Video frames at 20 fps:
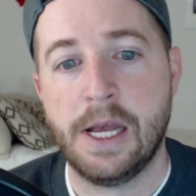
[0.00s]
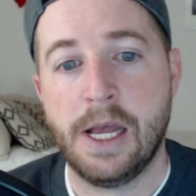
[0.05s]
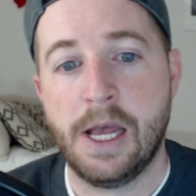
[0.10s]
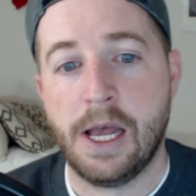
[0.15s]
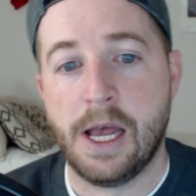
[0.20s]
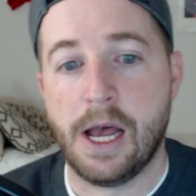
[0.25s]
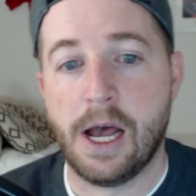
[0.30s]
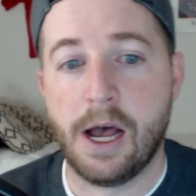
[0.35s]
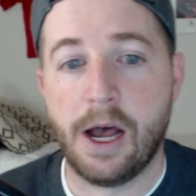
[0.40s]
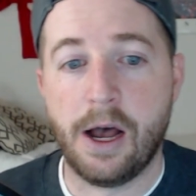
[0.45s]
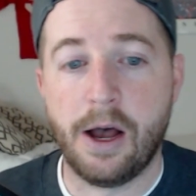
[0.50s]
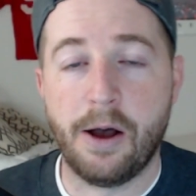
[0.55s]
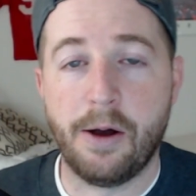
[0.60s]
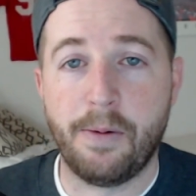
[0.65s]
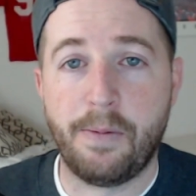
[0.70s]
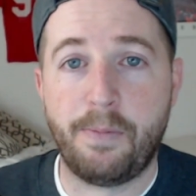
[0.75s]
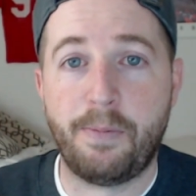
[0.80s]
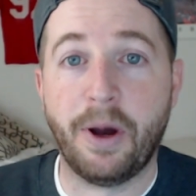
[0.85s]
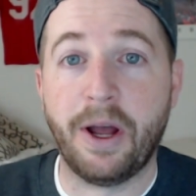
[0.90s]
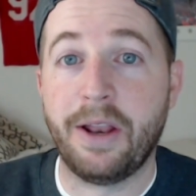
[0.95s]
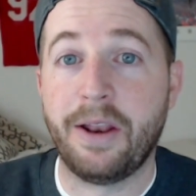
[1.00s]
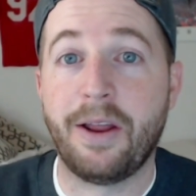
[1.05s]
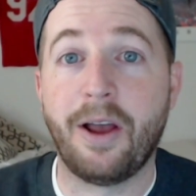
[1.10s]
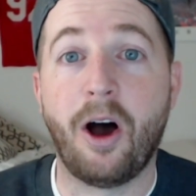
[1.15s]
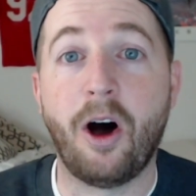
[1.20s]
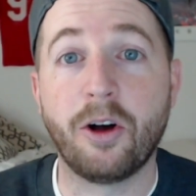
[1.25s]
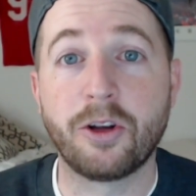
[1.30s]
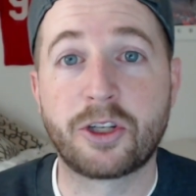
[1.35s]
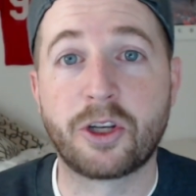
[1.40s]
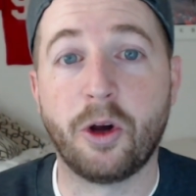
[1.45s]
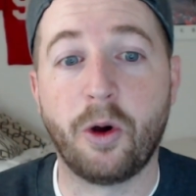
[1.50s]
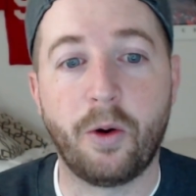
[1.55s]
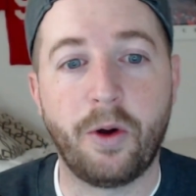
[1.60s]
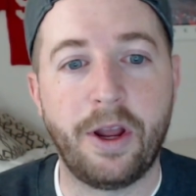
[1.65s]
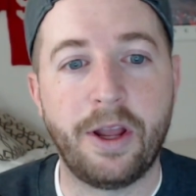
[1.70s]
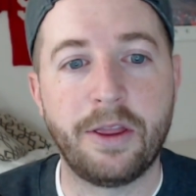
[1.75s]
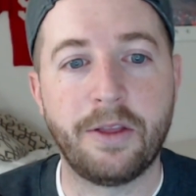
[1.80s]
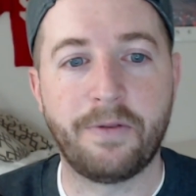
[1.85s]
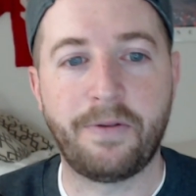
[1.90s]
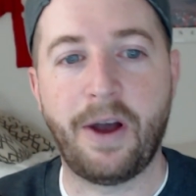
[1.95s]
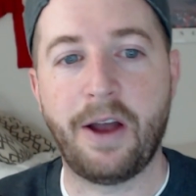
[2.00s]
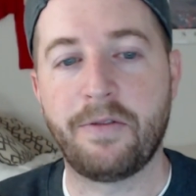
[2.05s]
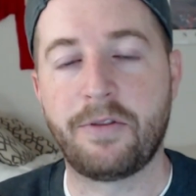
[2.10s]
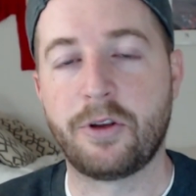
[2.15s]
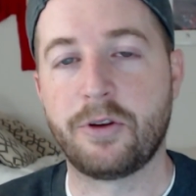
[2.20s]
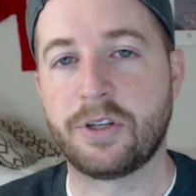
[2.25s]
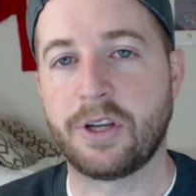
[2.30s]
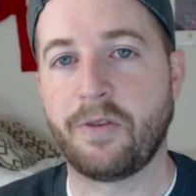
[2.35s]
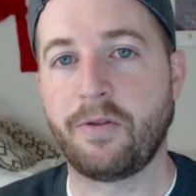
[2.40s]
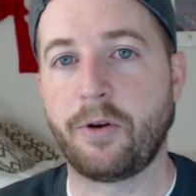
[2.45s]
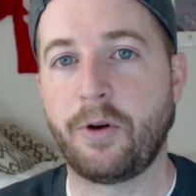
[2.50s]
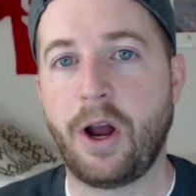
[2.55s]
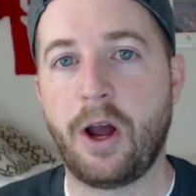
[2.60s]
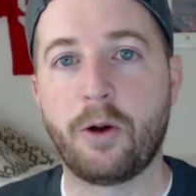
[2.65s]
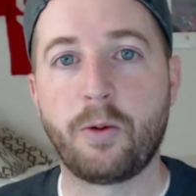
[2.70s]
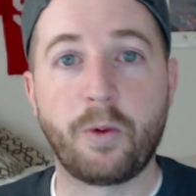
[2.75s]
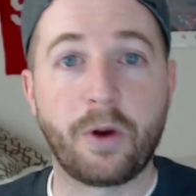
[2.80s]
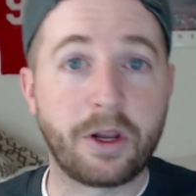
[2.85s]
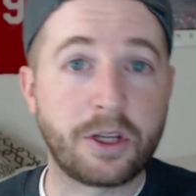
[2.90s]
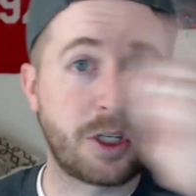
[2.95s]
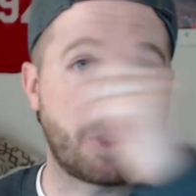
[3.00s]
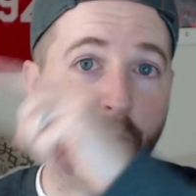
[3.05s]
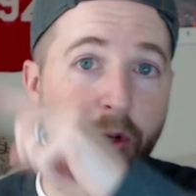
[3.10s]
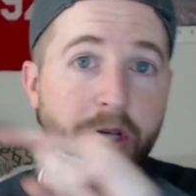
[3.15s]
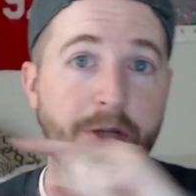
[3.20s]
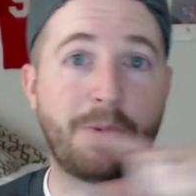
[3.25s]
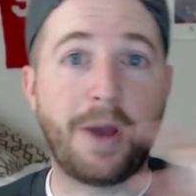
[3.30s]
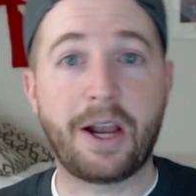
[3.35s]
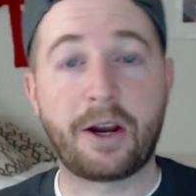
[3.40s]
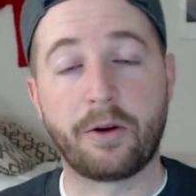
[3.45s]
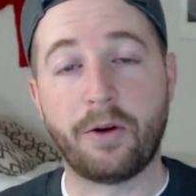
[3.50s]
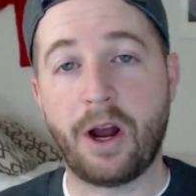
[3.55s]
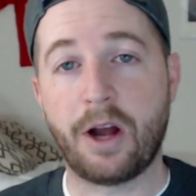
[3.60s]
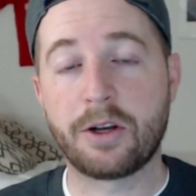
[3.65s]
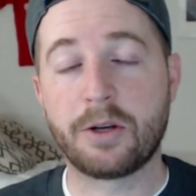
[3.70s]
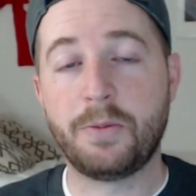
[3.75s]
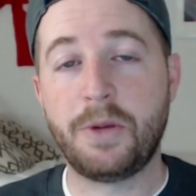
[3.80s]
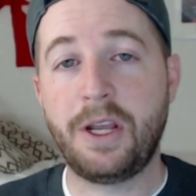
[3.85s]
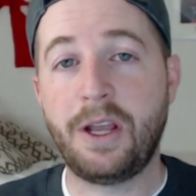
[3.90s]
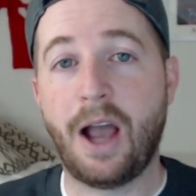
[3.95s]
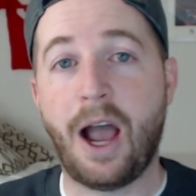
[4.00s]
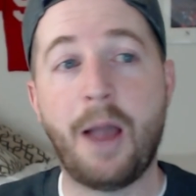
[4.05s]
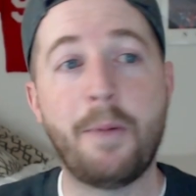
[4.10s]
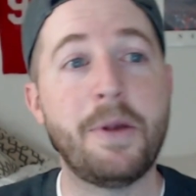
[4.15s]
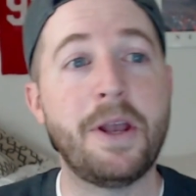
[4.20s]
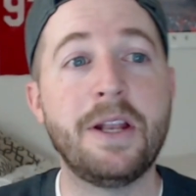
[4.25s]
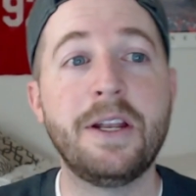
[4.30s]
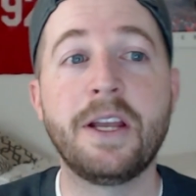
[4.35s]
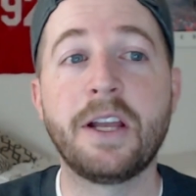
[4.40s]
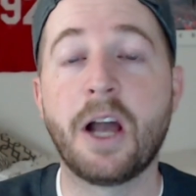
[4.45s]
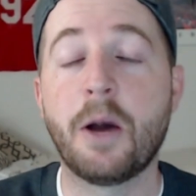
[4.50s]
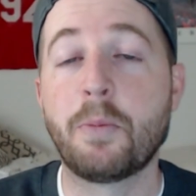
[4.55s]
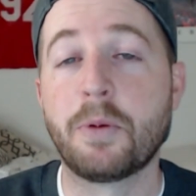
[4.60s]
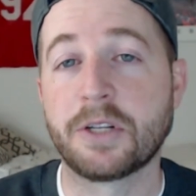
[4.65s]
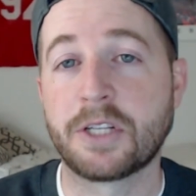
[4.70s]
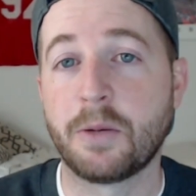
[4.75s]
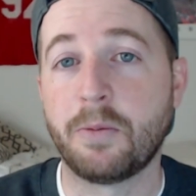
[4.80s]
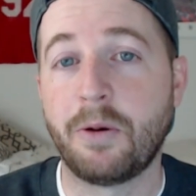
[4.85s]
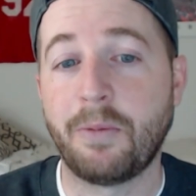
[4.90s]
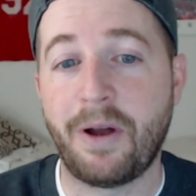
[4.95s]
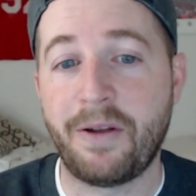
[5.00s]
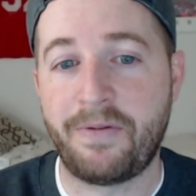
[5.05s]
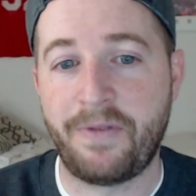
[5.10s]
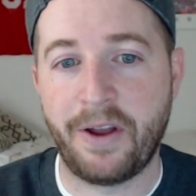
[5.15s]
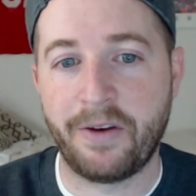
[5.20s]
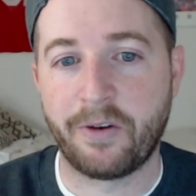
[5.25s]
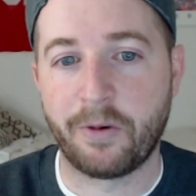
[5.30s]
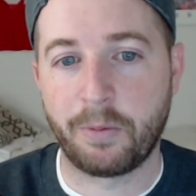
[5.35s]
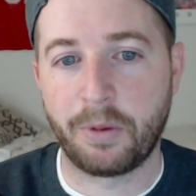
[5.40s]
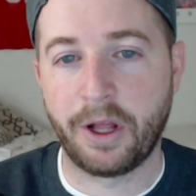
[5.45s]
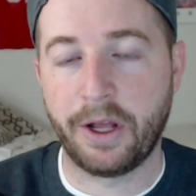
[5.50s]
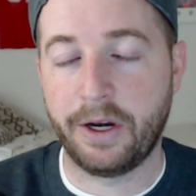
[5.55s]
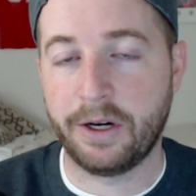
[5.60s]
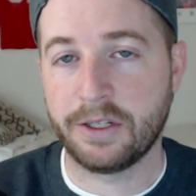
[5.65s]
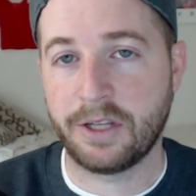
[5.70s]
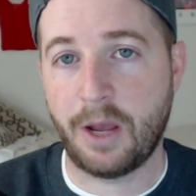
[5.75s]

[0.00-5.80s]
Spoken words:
But also in the 5 through 7 round, when it swings back around to me, I'm ending up with some of my favorite players.